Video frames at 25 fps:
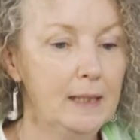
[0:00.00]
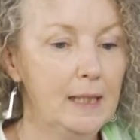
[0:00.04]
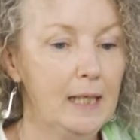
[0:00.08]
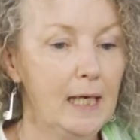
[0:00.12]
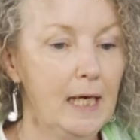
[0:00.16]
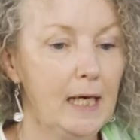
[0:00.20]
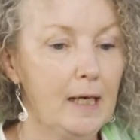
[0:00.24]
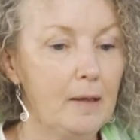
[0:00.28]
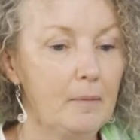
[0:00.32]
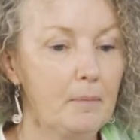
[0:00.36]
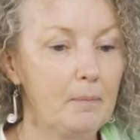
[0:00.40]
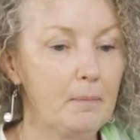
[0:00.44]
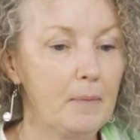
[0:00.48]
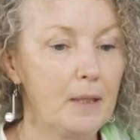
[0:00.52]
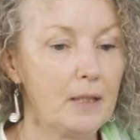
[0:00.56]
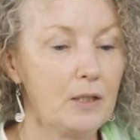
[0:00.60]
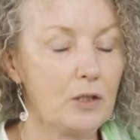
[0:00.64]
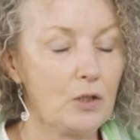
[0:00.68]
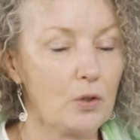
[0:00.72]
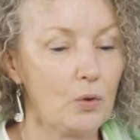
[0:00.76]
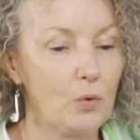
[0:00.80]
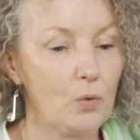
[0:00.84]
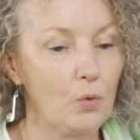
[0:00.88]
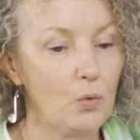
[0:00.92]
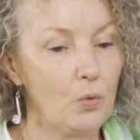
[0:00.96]
And
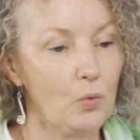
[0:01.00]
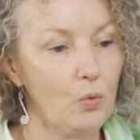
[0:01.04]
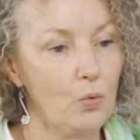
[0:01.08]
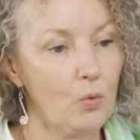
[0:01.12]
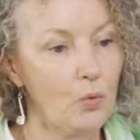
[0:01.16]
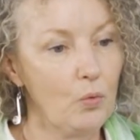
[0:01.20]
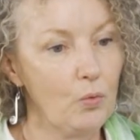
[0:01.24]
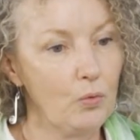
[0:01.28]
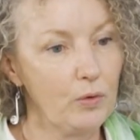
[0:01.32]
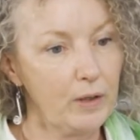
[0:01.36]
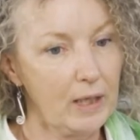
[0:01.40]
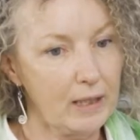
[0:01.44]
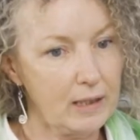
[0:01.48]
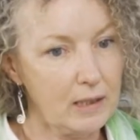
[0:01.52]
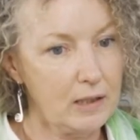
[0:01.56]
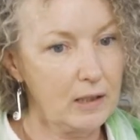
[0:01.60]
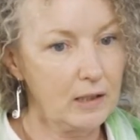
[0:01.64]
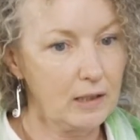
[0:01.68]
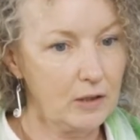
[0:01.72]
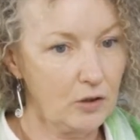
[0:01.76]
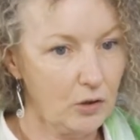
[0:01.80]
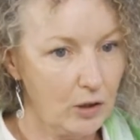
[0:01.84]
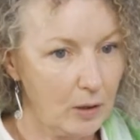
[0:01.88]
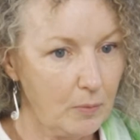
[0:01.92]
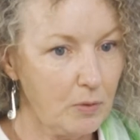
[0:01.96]
so that
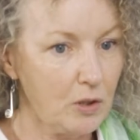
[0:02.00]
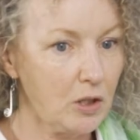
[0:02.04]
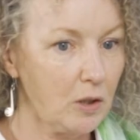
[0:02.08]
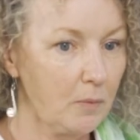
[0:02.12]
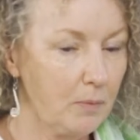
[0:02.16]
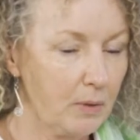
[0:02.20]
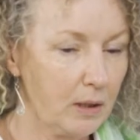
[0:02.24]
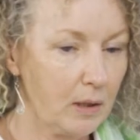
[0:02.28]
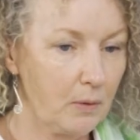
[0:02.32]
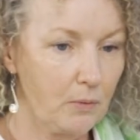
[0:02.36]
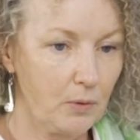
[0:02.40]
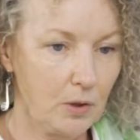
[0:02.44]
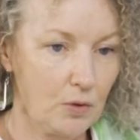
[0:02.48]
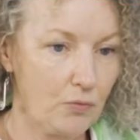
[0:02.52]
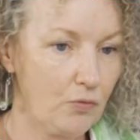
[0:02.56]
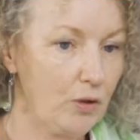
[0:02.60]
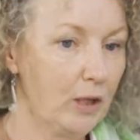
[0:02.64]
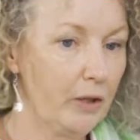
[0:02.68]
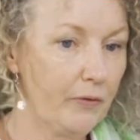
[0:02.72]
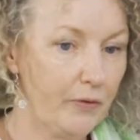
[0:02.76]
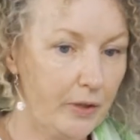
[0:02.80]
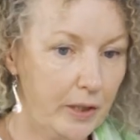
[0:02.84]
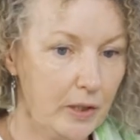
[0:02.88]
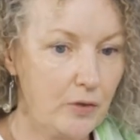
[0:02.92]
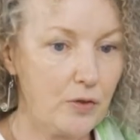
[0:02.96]
was something that was really,
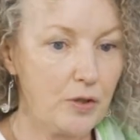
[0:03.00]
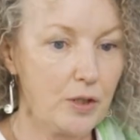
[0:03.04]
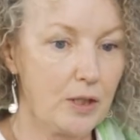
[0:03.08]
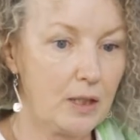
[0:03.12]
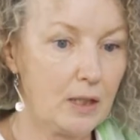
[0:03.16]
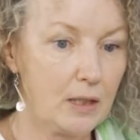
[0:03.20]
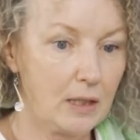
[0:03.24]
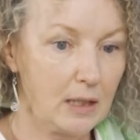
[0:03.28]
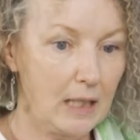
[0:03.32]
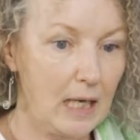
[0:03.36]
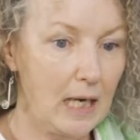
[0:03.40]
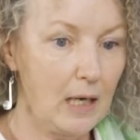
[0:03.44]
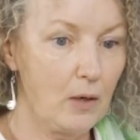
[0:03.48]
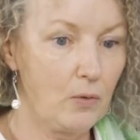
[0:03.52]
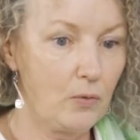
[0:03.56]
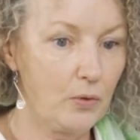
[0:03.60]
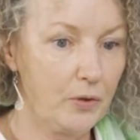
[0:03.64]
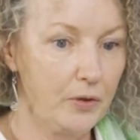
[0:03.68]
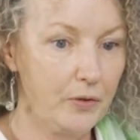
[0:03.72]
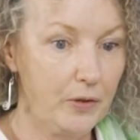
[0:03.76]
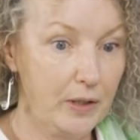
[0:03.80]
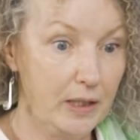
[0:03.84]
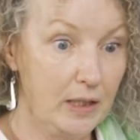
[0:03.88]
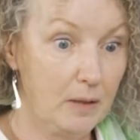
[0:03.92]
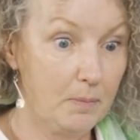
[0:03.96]
really interesting, is how
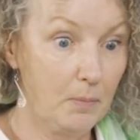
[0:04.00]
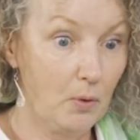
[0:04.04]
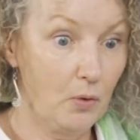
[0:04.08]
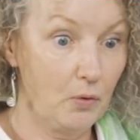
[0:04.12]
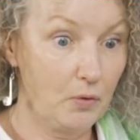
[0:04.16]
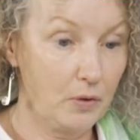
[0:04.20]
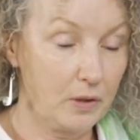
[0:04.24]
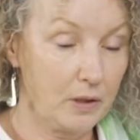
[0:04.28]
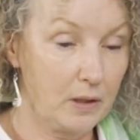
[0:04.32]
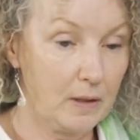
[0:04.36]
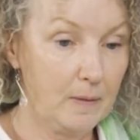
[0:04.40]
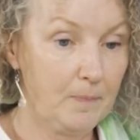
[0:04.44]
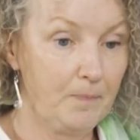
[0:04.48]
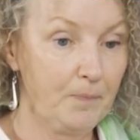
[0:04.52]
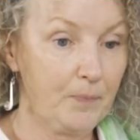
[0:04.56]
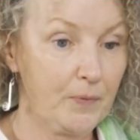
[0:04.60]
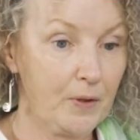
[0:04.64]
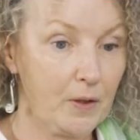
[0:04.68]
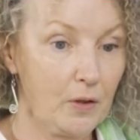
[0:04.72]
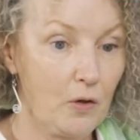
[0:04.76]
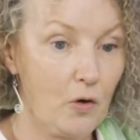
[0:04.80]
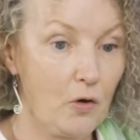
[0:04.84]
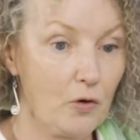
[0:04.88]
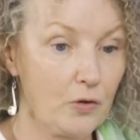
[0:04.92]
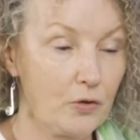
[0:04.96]
these bugs
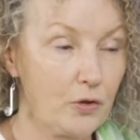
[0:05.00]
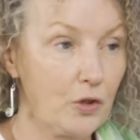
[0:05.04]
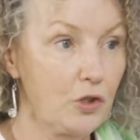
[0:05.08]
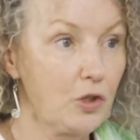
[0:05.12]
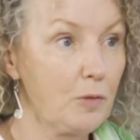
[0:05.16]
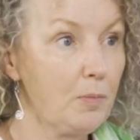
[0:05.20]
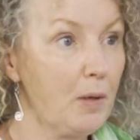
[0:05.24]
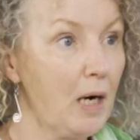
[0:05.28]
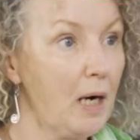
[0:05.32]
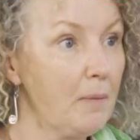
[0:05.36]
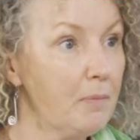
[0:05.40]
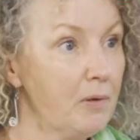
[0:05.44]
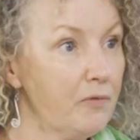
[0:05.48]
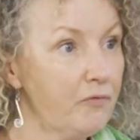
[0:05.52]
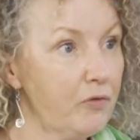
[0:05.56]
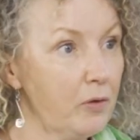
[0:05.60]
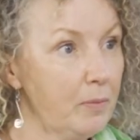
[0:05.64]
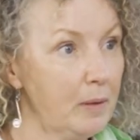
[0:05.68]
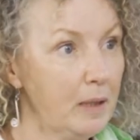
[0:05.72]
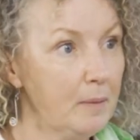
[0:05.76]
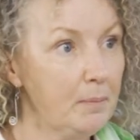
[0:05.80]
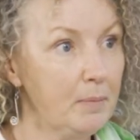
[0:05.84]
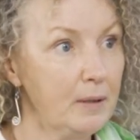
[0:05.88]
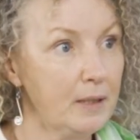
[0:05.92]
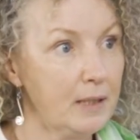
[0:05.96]
cause such a problem for
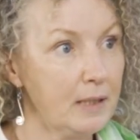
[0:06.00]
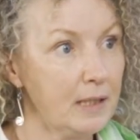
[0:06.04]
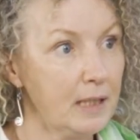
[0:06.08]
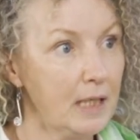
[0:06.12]
people in CF.